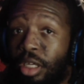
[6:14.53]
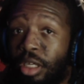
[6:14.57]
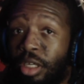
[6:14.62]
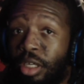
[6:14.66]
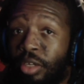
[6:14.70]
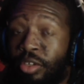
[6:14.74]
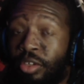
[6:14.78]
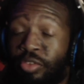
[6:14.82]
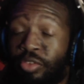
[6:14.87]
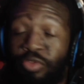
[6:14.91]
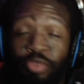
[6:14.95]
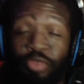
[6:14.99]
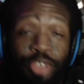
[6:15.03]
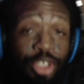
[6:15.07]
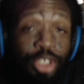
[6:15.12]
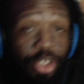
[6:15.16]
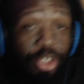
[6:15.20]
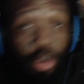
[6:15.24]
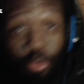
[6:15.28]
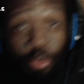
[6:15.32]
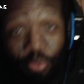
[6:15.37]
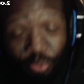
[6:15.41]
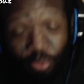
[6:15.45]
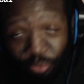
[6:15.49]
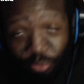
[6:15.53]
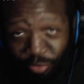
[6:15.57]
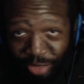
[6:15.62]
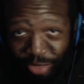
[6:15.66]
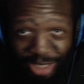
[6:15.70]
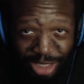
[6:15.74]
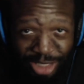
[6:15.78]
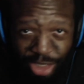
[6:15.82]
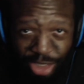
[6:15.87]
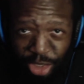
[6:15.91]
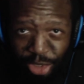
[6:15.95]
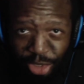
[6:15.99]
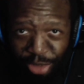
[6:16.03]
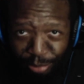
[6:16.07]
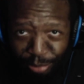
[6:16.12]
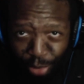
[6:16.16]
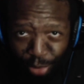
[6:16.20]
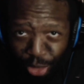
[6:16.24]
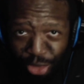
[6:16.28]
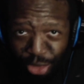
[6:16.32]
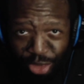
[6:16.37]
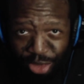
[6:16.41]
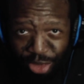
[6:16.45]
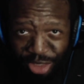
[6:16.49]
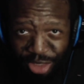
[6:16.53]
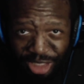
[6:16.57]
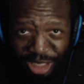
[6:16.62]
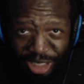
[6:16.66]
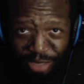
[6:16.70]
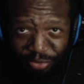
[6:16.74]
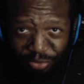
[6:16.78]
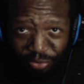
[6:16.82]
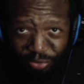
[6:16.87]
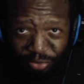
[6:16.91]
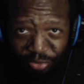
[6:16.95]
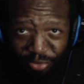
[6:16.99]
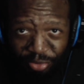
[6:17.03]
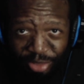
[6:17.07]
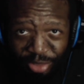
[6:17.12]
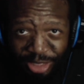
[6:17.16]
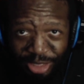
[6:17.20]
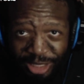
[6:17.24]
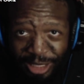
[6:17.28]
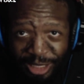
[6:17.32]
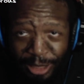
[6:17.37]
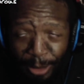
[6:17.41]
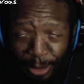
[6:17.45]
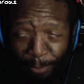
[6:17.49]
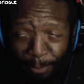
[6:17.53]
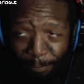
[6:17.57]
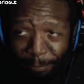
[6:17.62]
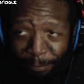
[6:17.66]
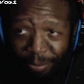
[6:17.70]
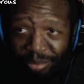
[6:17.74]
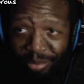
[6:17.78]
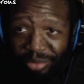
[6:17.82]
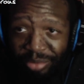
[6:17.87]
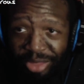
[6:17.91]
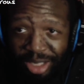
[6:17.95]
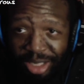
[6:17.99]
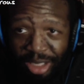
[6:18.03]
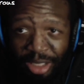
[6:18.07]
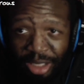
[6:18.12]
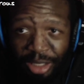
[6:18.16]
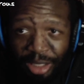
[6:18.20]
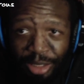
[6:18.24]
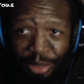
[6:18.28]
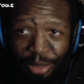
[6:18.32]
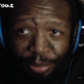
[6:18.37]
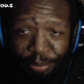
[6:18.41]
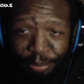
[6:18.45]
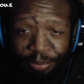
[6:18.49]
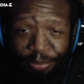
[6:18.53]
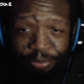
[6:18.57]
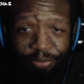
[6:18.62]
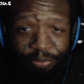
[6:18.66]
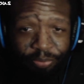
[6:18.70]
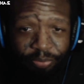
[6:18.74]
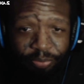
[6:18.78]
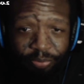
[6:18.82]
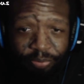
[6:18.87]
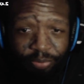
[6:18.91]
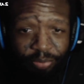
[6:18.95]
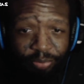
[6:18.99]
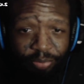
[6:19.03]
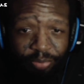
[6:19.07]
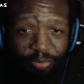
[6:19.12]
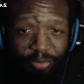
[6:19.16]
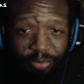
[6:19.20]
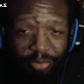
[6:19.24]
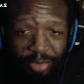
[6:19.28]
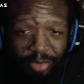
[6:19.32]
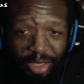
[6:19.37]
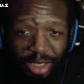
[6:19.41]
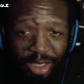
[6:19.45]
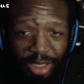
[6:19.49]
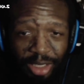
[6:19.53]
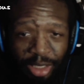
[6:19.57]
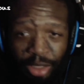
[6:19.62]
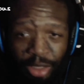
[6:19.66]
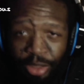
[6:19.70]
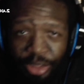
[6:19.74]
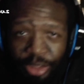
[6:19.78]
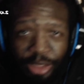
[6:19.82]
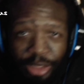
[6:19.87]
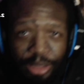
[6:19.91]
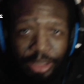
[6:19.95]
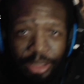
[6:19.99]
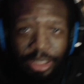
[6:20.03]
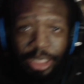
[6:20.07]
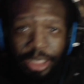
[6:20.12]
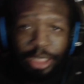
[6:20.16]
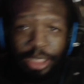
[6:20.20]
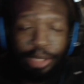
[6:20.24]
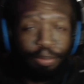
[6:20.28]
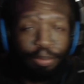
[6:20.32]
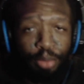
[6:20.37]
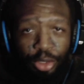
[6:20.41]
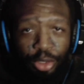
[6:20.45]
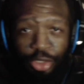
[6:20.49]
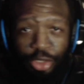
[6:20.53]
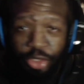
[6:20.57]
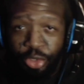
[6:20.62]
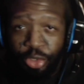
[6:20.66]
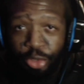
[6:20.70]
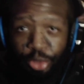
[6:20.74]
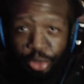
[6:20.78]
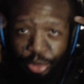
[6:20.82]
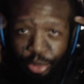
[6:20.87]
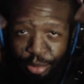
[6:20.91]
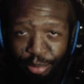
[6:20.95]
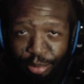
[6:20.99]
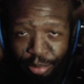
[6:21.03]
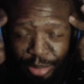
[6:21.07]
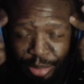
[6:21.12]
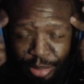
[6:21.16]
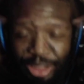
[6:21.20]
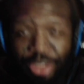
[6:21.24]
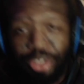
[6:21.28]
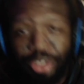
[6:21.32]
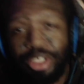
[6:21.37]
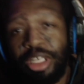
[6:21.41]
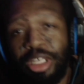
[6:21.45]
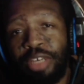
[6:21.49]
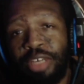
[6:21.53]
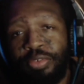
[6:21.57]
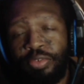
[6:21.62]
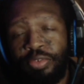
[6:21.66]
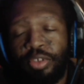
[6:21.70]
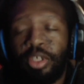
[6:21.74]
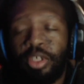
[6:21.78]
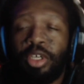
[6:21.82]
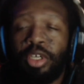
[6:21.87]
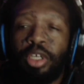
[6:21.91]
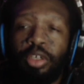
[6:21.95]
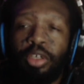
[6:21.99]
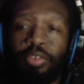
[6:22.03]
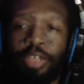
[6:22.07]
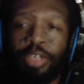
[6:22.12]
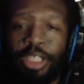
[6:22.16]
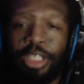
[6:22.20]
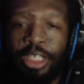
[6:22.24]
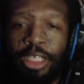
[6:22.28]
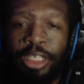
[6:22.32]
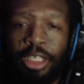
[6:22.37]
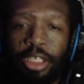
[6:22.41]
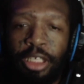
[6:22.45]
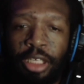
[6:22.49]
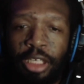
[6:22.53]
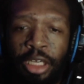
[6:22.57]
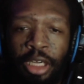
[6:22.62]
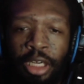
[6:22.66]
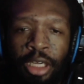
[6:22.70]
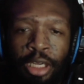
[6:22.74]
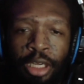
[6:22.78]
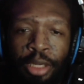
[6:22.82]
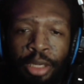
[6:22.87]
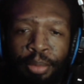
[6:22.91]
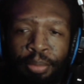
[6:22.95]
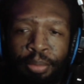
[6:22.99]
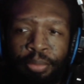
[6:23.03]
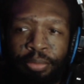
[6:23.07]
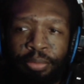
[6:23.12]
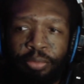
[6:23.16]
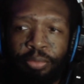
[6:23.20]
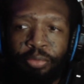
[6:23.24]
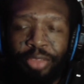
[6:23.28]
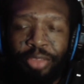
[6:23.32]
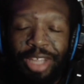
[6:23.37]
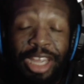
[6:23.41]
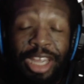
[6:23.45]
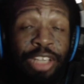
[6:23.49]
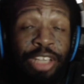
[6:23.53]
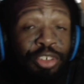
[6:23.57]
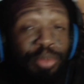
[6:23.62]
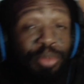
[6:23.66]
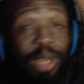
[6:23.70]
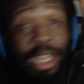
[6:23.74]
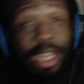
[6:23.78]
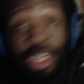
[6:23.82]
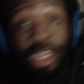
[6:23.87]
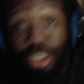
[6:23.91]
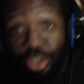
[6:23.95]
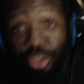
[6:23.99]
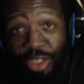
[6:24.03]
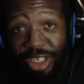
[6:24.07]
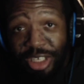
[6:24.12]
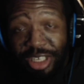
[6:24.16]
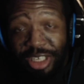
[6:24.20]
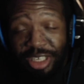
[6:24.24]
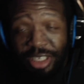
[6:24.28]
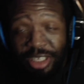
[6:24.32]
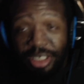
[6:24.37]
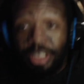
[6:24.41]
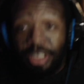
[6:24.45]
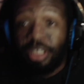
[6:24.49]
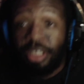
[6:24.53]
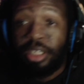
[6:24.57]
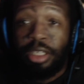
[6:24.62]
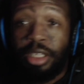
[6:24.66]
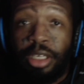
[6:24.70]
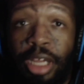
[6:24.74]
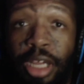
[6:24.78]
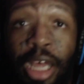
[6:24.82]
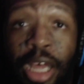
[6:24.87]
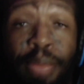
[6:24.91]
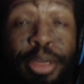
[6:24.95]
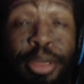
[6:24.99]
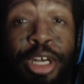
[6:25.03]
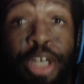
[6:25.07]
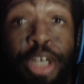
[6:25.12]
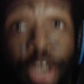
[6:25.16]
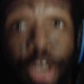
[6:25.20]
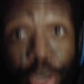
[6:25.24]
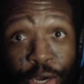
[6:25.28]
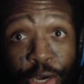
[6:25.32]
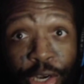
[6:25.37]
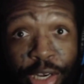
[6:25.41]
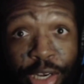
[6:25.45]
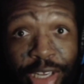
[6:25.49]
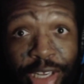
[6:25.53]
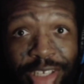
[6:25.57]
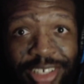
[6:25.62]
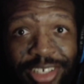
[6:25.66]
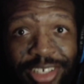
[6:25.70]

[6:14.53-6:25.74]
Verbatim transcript: so that's all the personal stuff, really. Um, all the like personal mental stuff, really. Um, as for my interests, I'm a nerd.